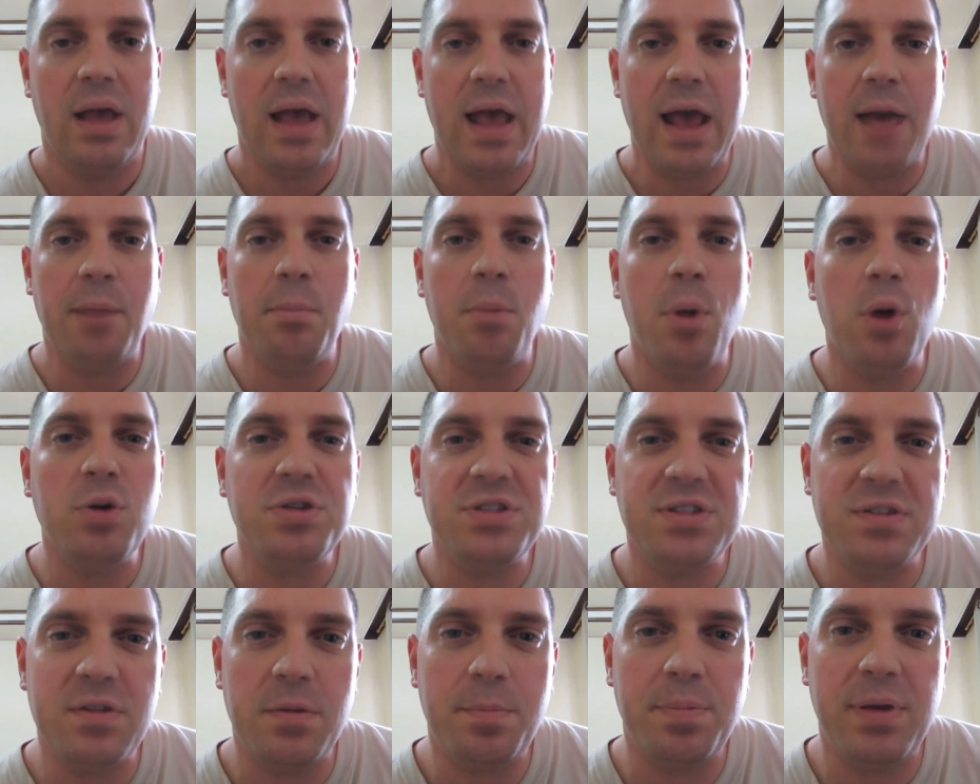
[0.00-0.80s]
And
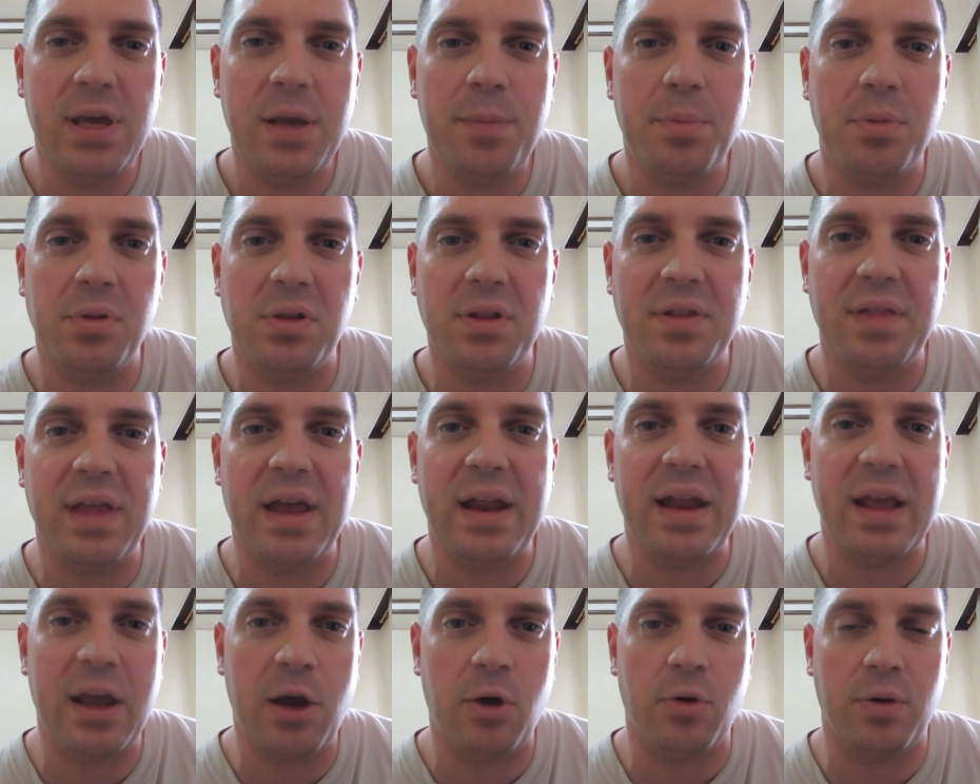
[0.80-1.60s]
most of the people in
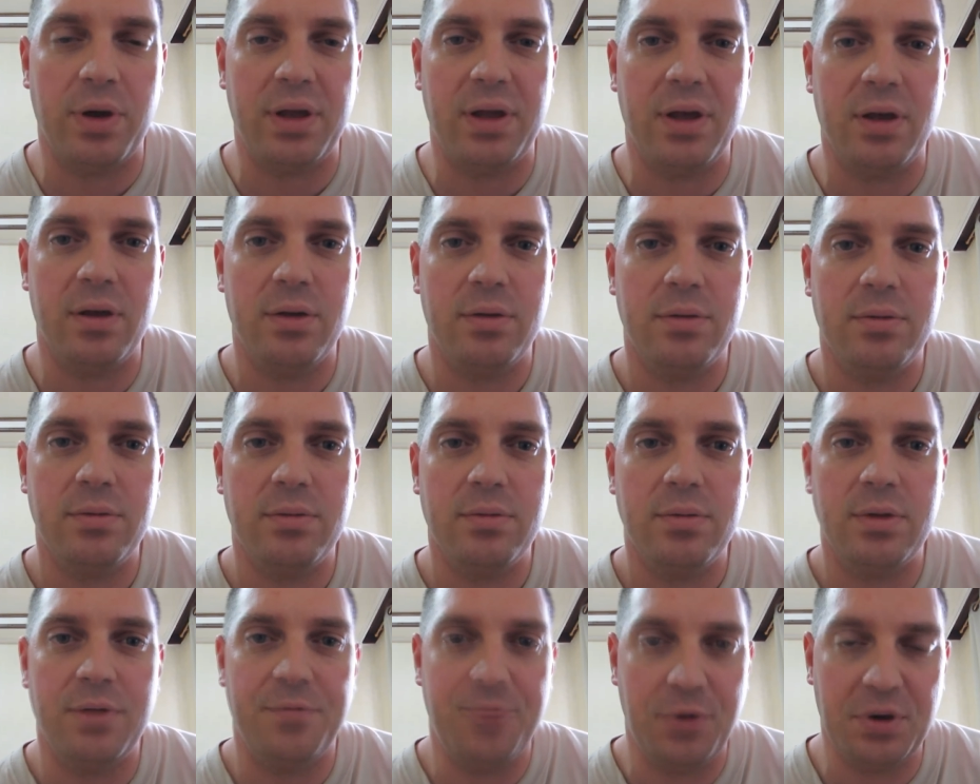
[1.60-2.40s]
that area,
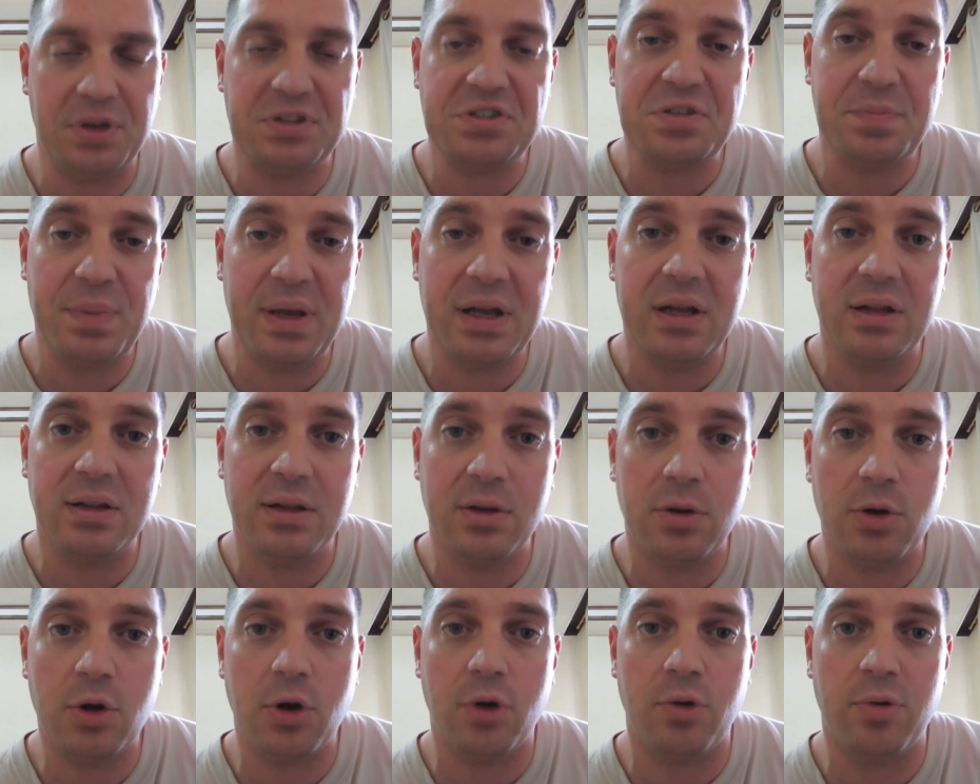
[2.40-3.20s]
if you can speak a
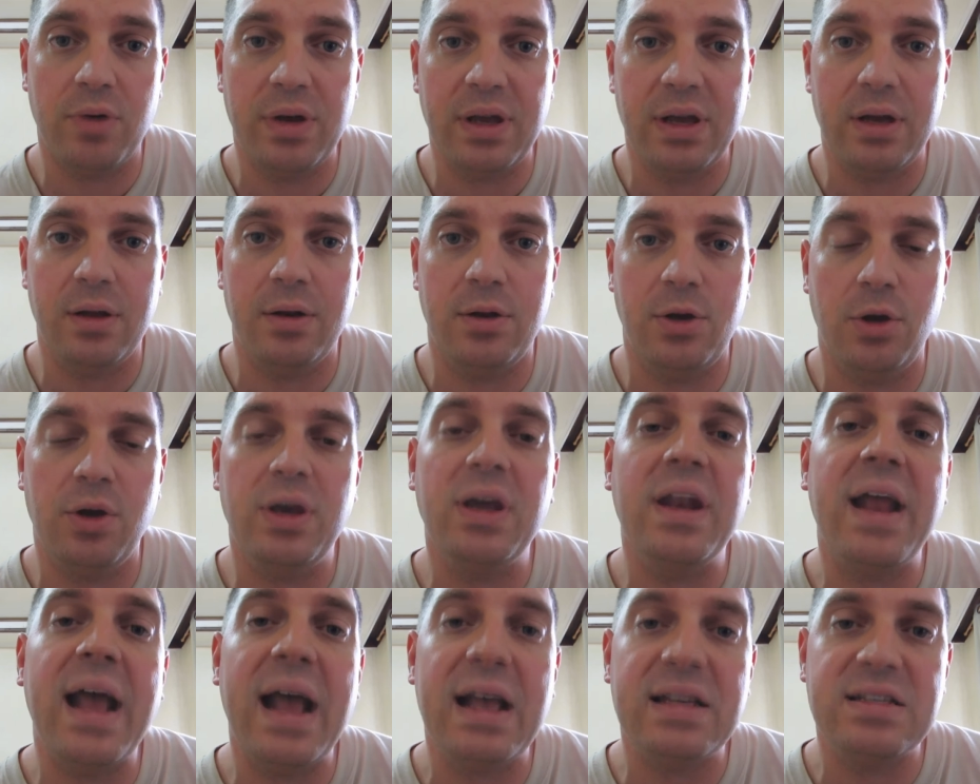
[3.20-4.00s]
little Korean, you
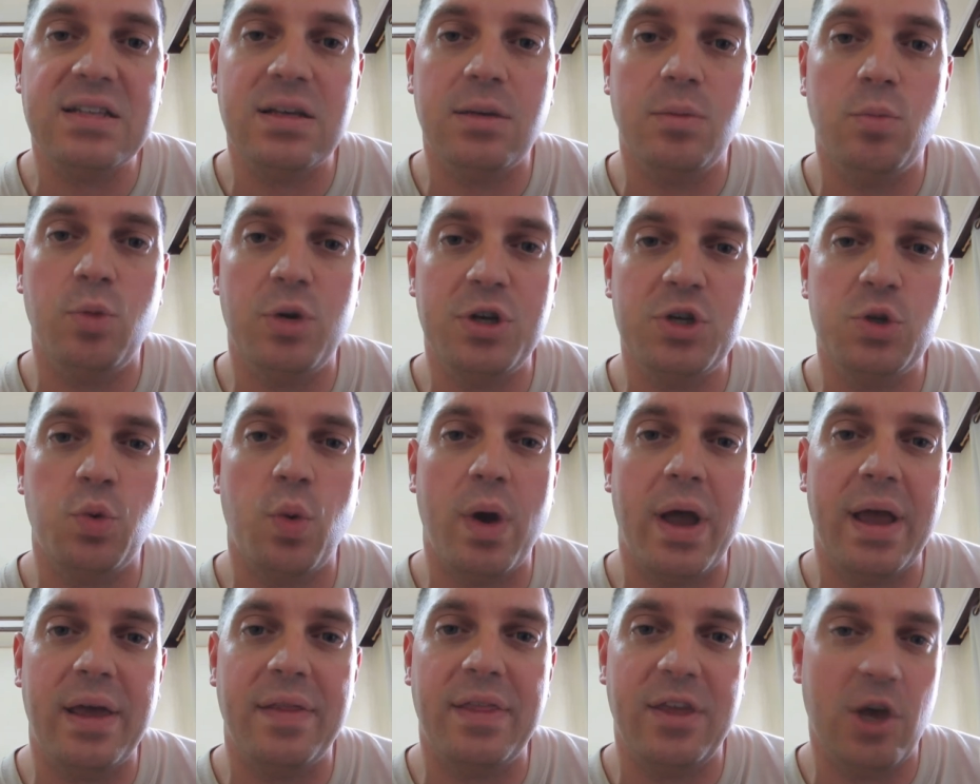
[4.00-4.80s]
can ask them which
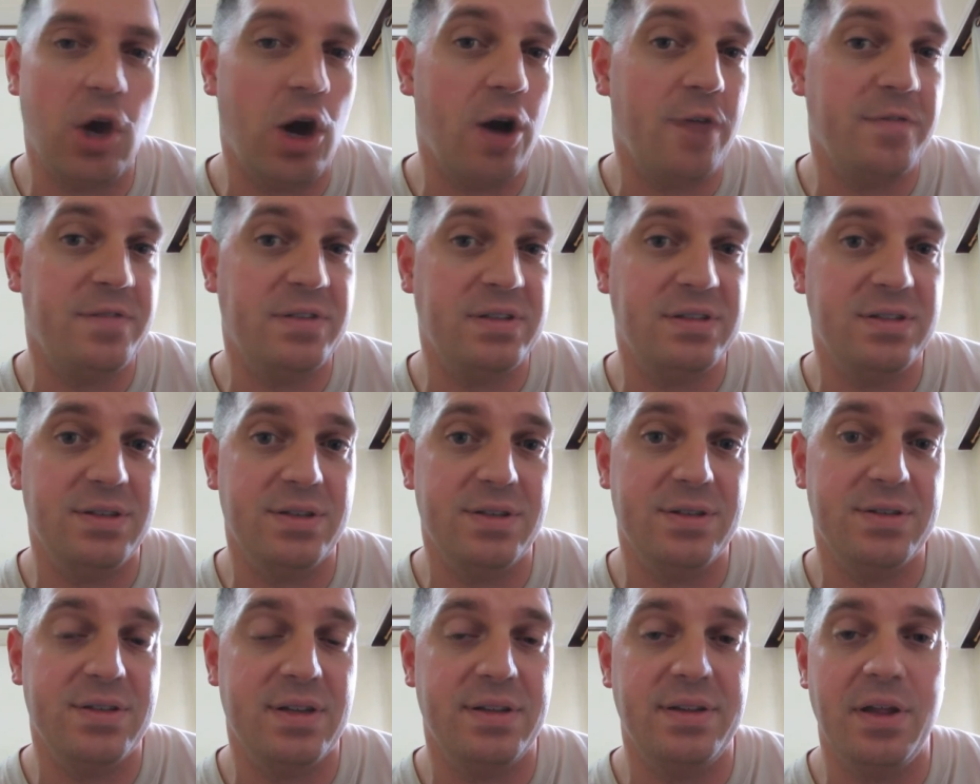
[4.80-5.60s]
way the office
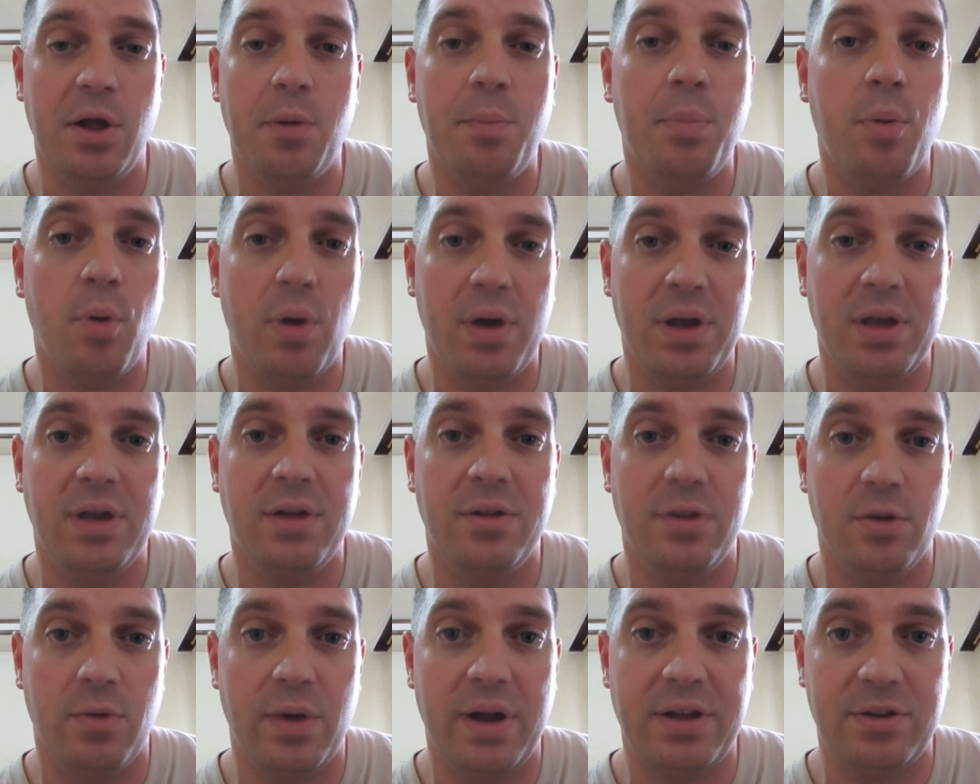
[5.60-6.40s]
is and they'll point you
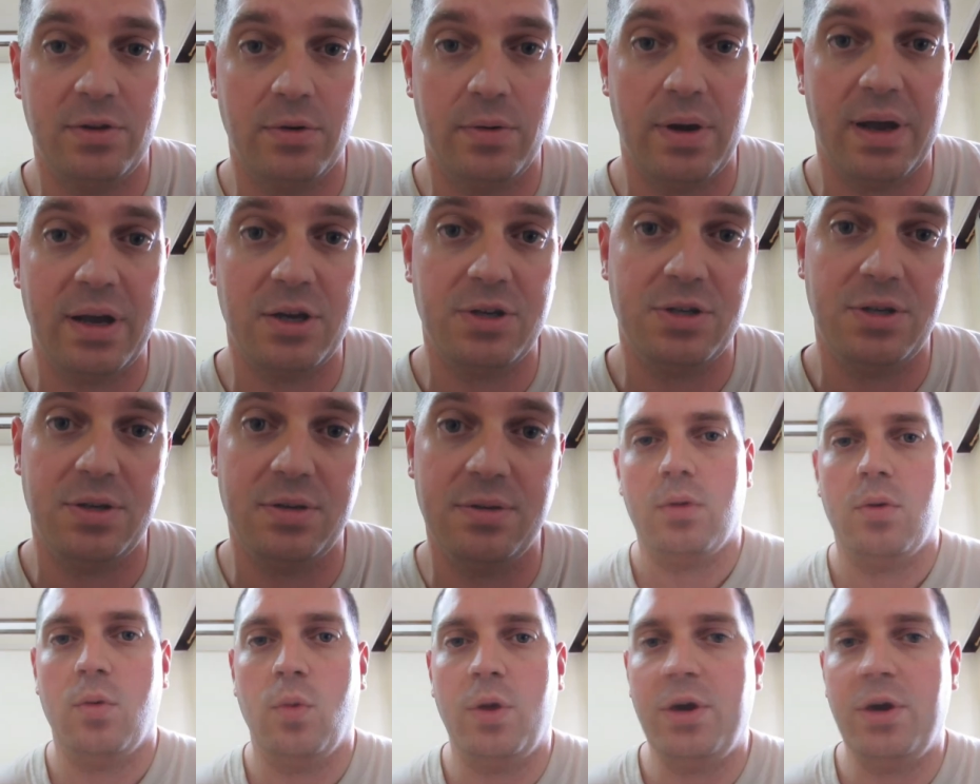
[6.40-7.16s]
in the right direction.